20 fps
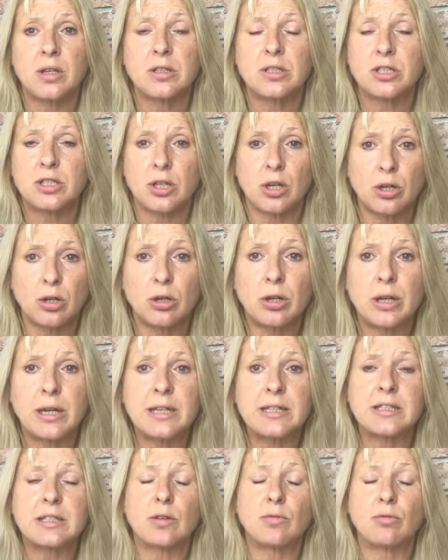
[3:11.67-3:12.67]
So
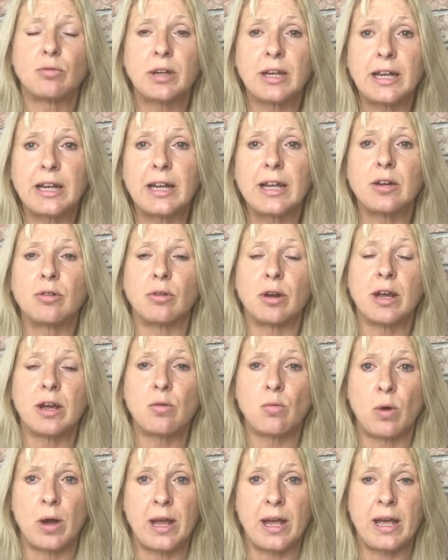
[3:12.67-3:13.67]
it's a really great
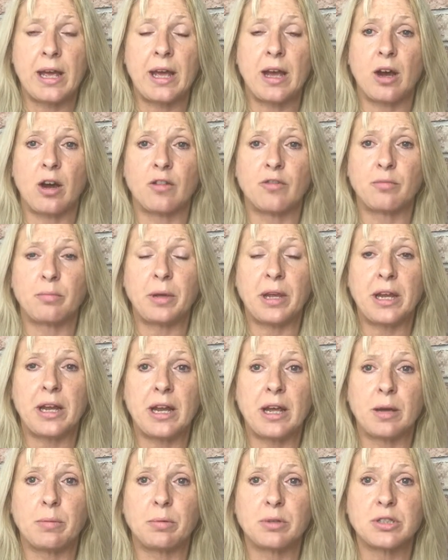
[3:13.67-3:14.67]
way of being
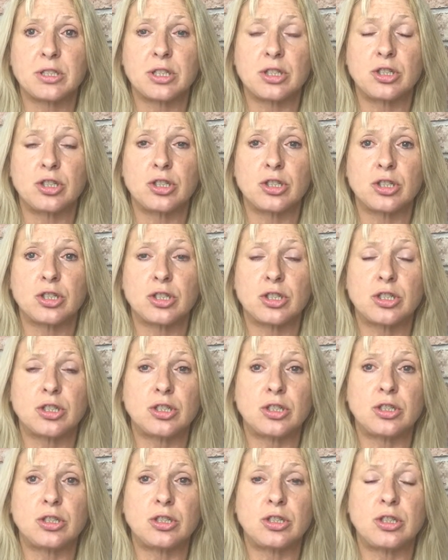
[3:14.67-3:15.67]
able to just
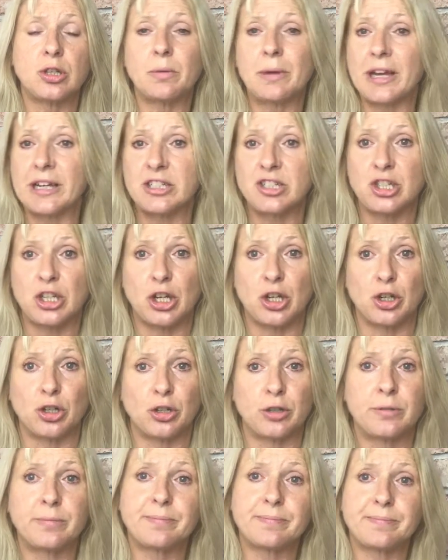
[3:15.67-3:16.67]
do it as you go.
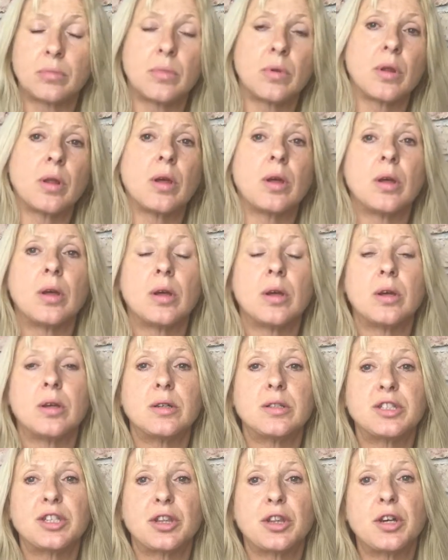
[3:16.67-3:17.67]

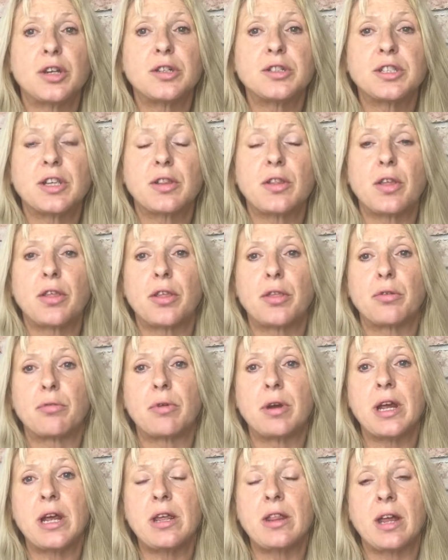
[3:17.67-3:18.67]
So those are the
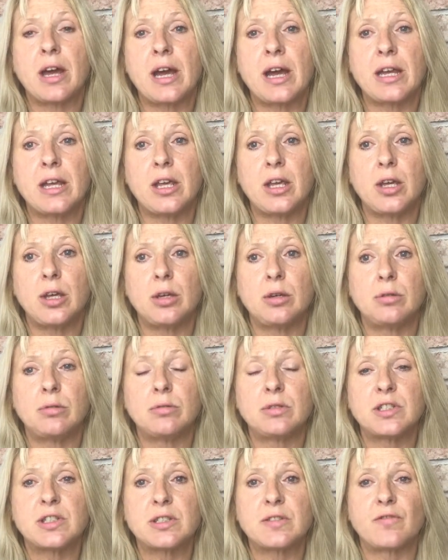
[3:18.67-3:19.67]
3 that I
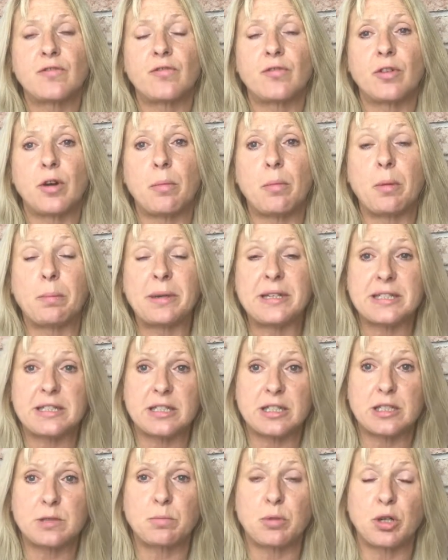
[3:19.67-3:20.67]
use from a
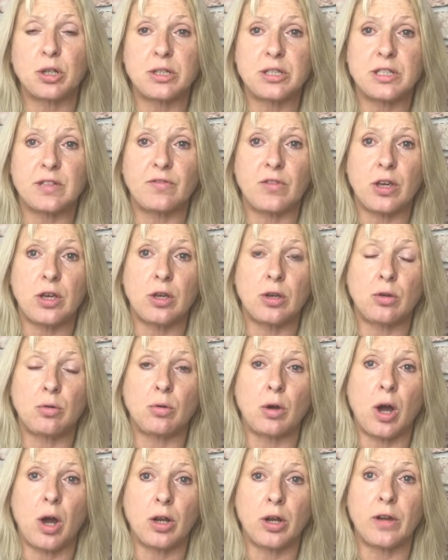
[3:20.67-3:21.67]
business point of
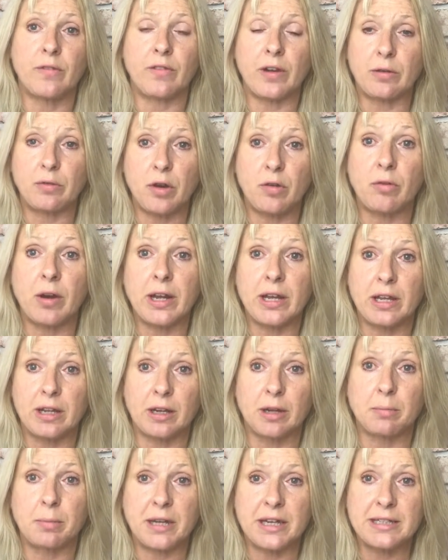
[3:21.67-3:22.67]
view on a very
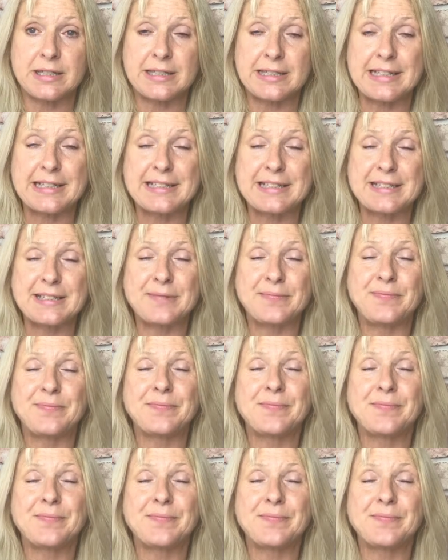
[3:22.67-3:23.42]
regular basis.